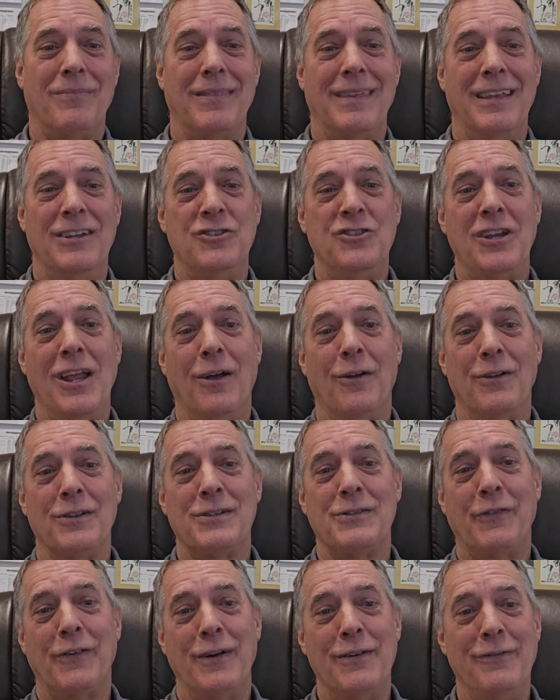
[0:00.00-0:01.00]
shells
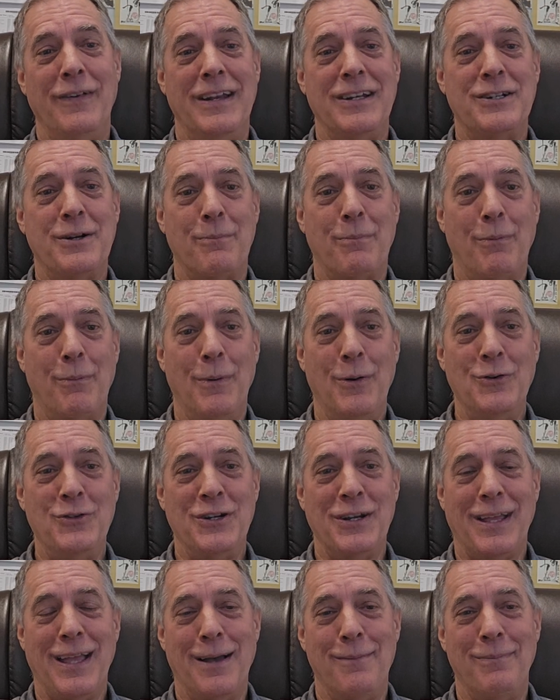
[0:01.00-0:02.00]
for invention
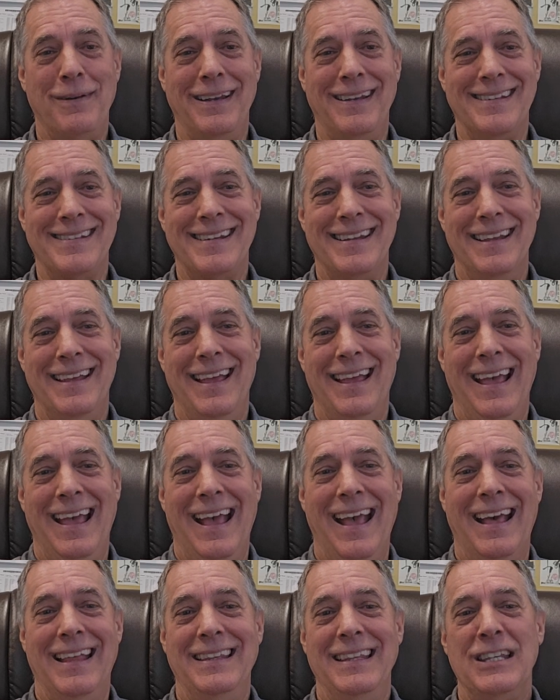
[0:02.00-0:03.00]
promotion companies.
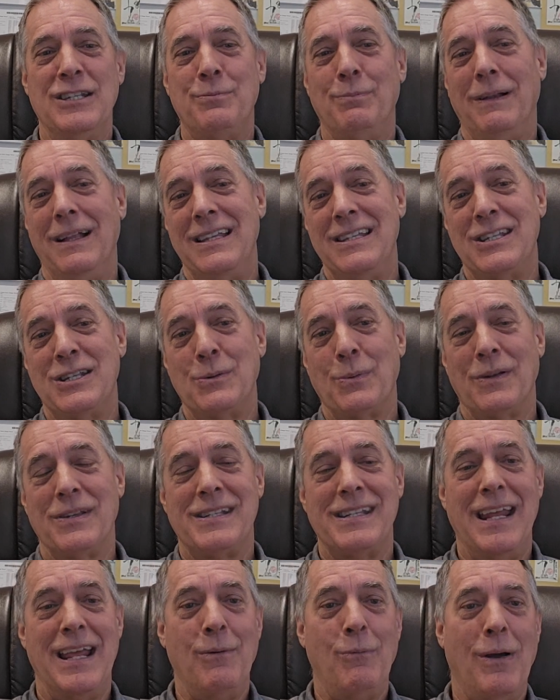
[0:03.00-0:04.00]
And these places will
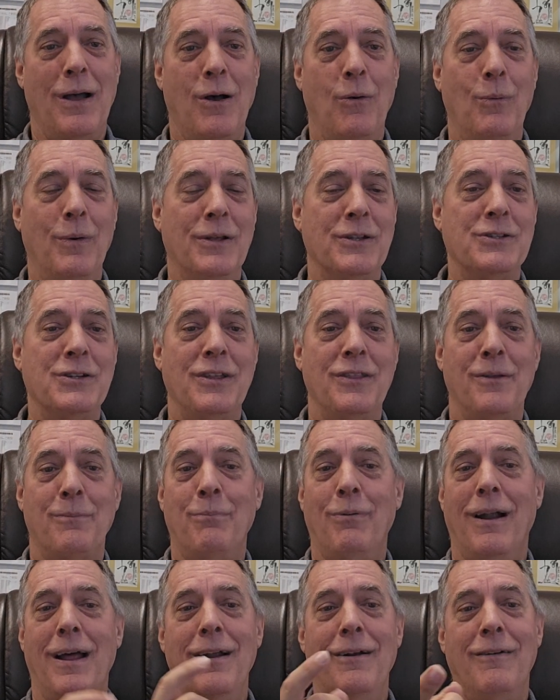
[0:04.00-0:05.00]
say, well, we'll do the
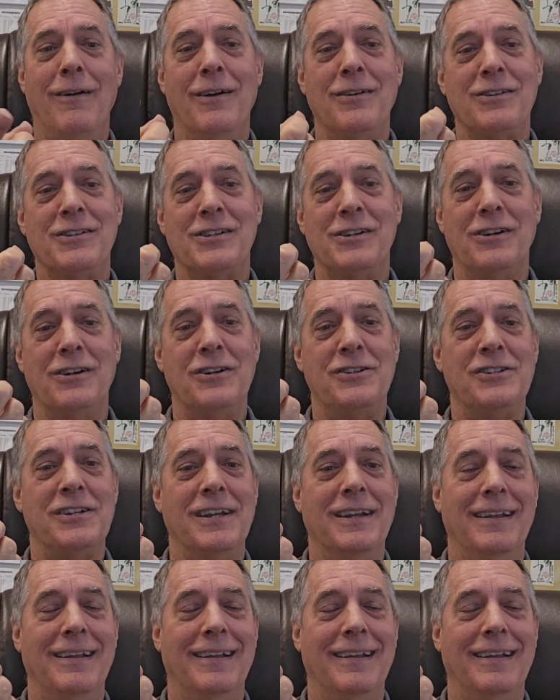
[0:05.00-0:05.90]
prior art search.